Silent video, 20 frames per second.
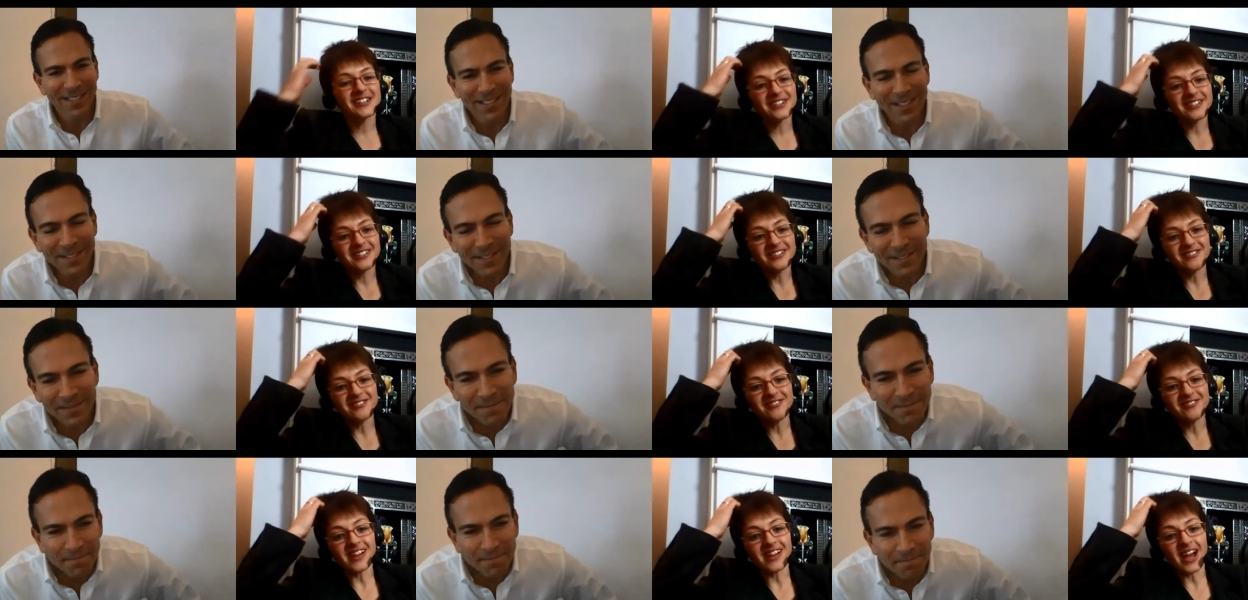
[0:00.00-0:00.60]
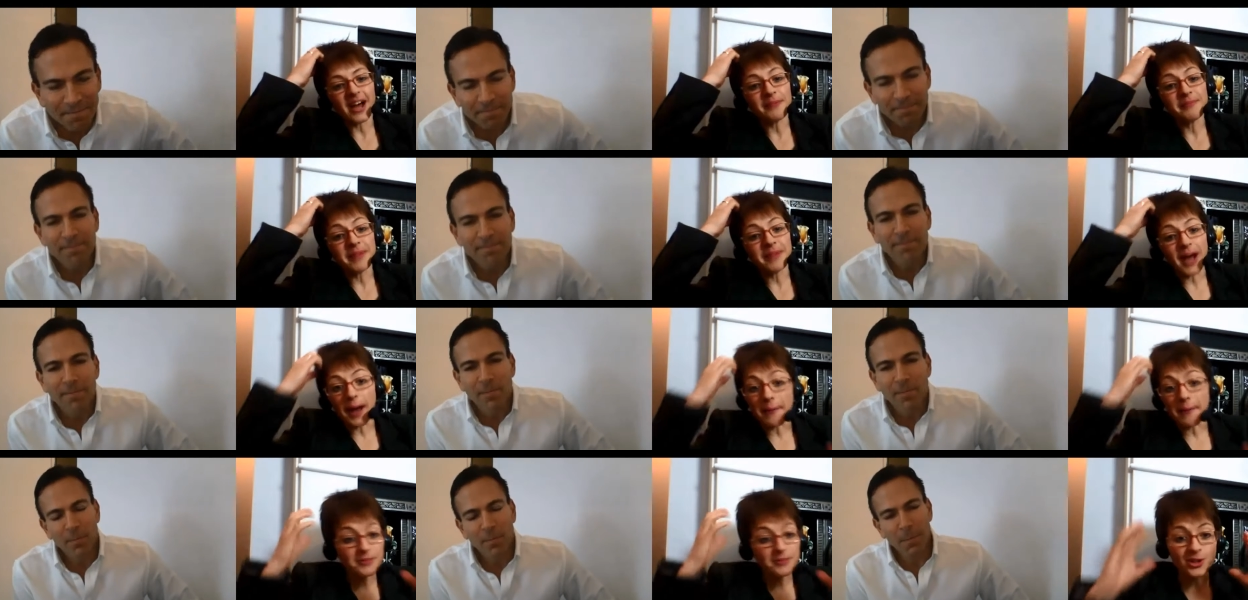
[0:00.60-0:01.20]
Speaker 1: so, I'm
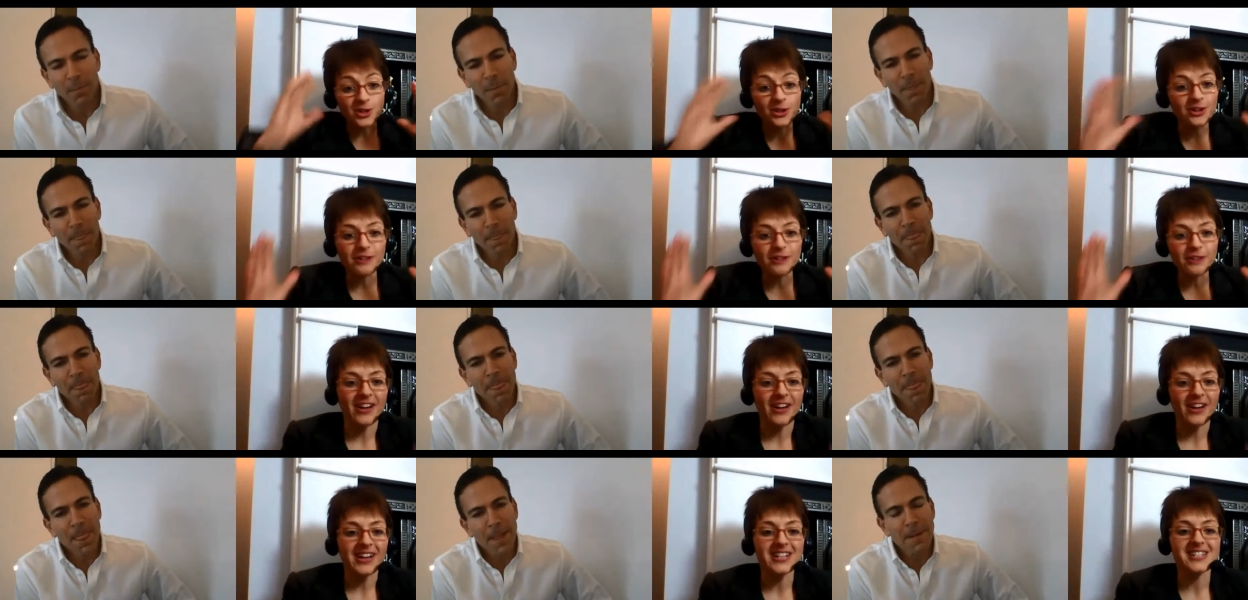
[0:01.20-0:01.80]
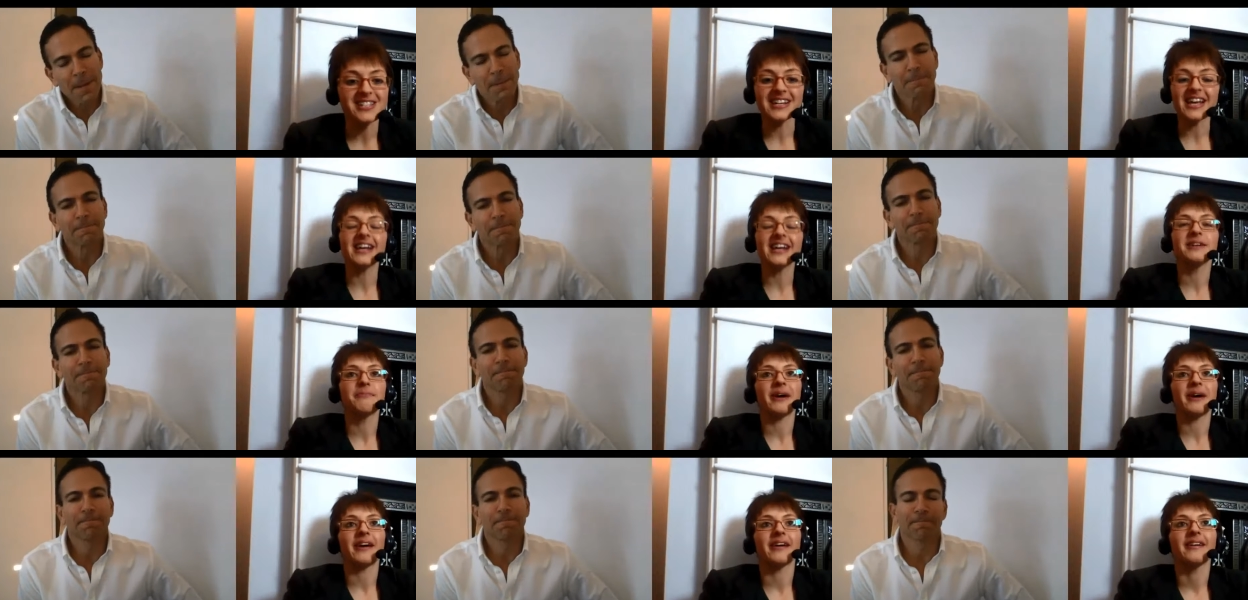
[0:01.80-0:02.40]
I'm totally fascinated
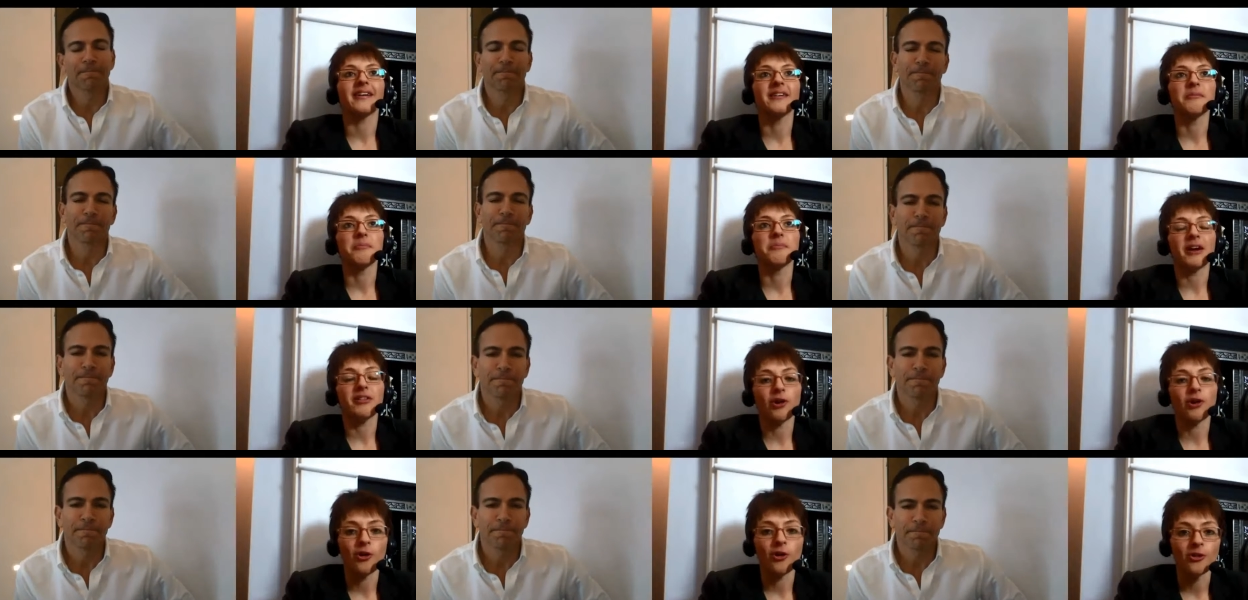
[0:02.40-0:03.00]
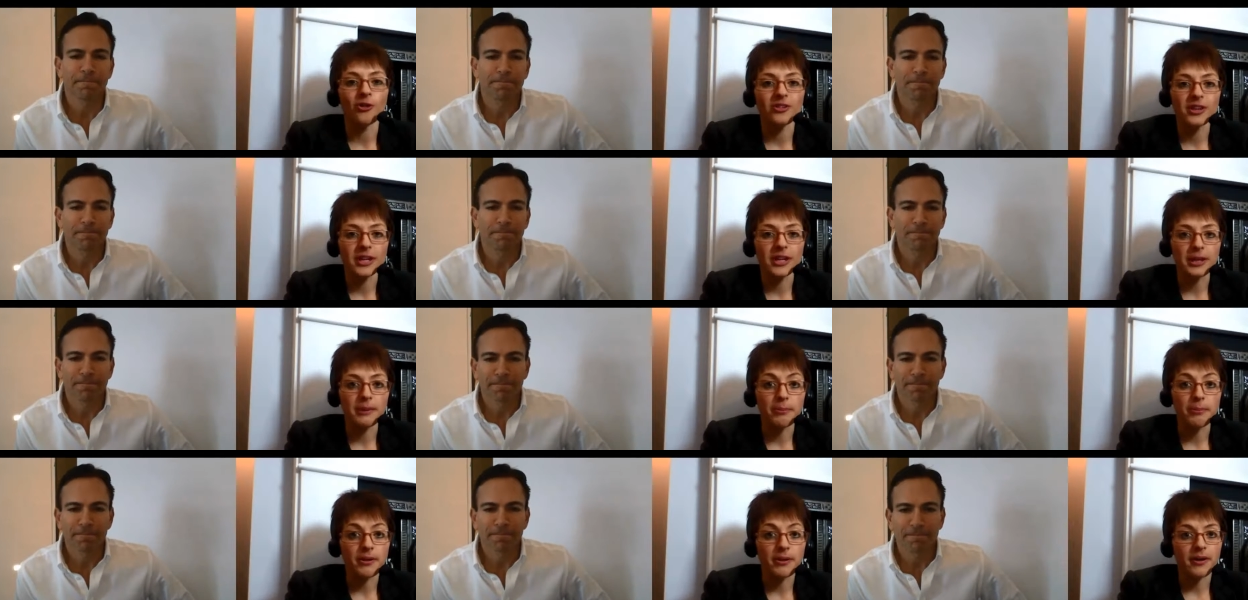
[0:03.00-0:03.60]
by by the whole
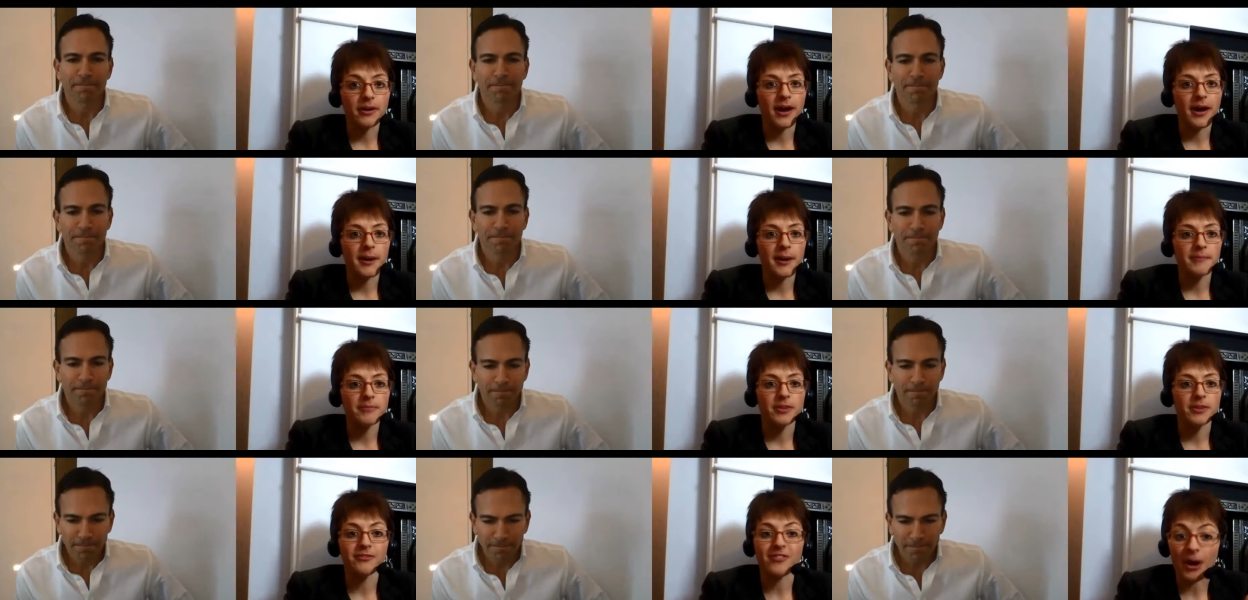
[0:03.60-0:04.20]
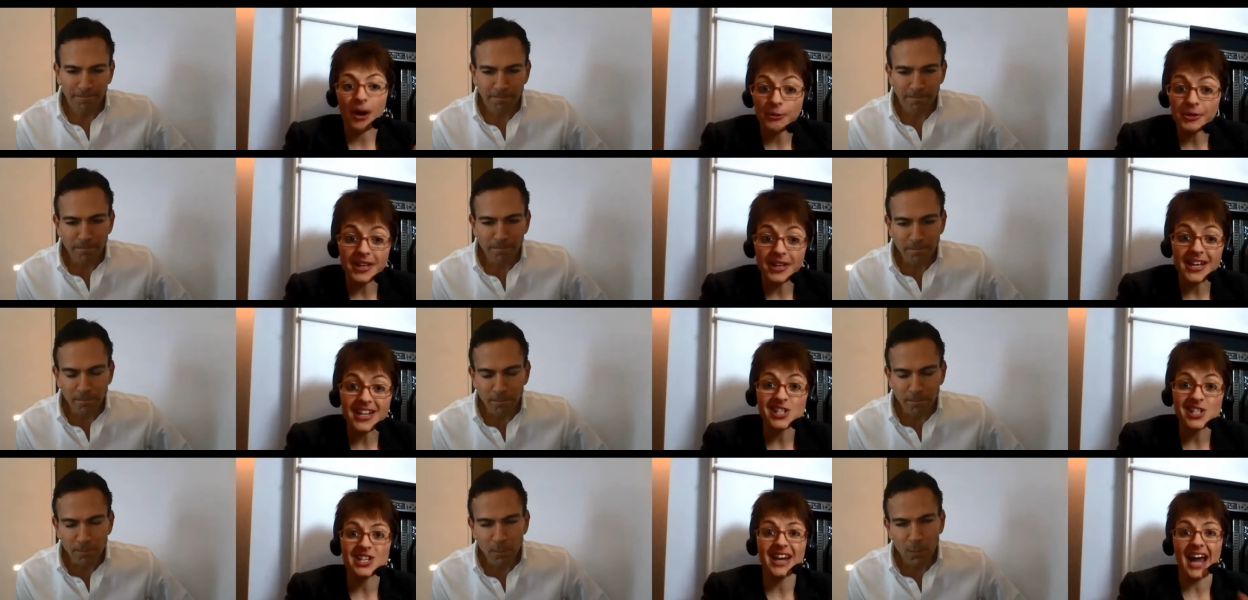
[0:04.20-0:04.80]
leap, um, the
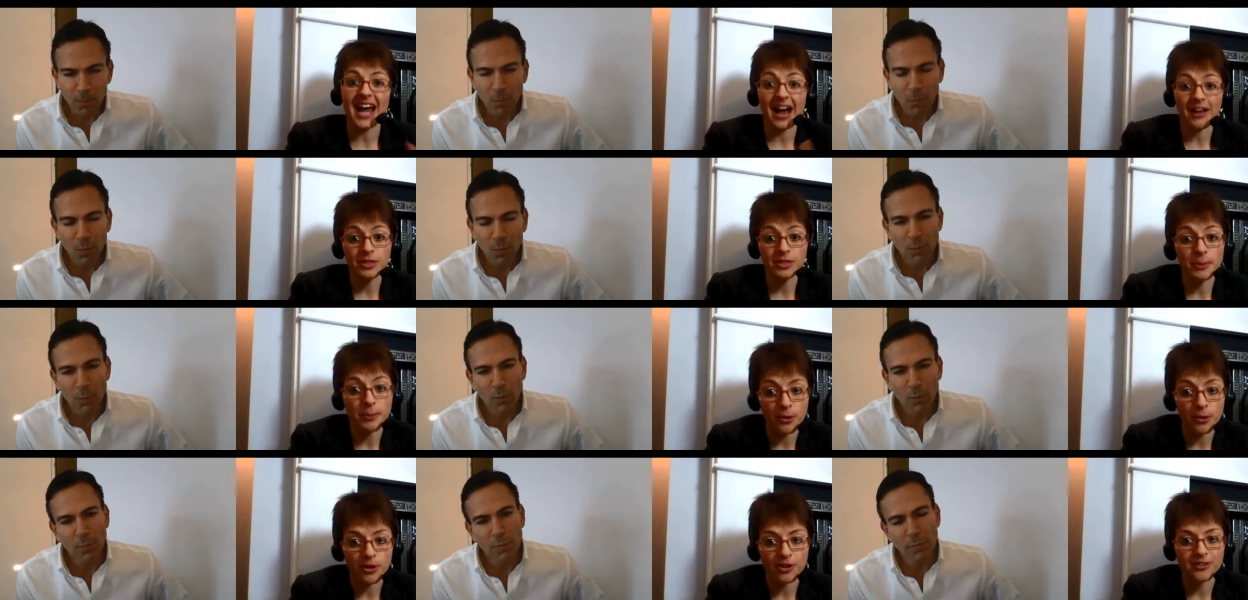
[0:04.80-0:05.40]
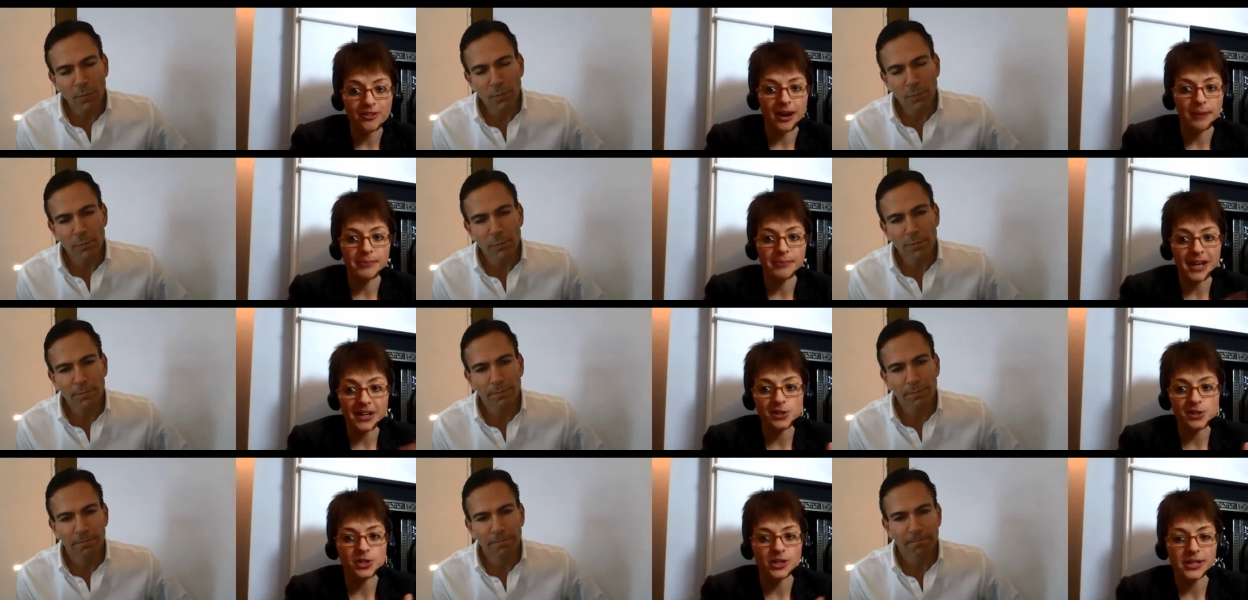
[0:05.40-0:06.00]
foundation and the program
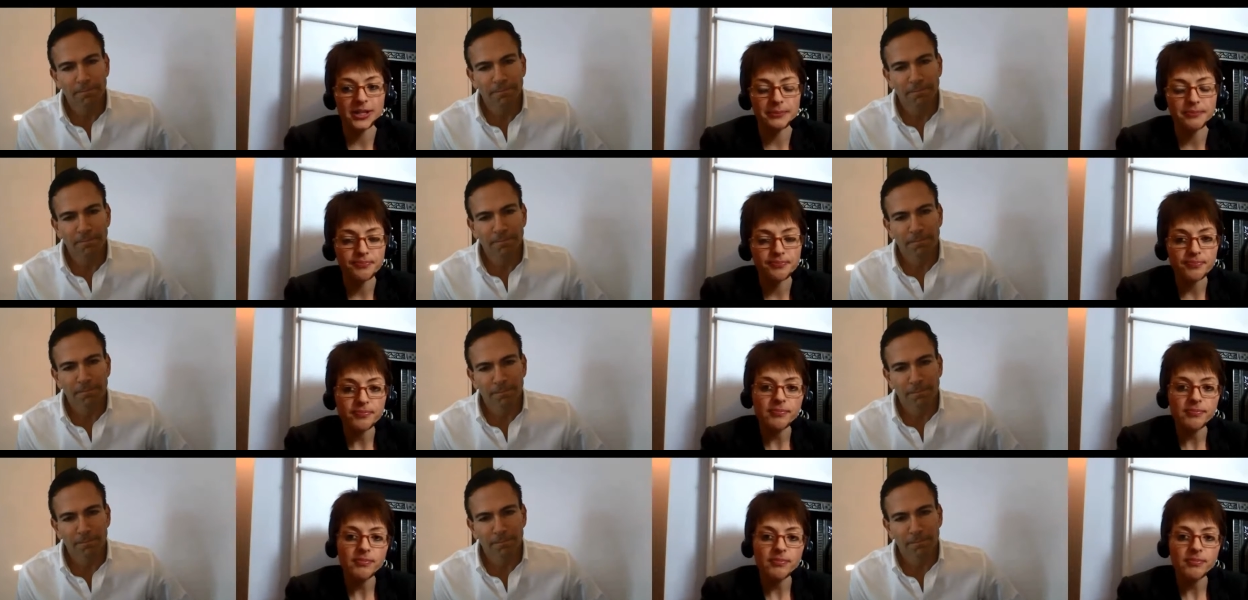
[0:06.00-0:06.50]
naturally,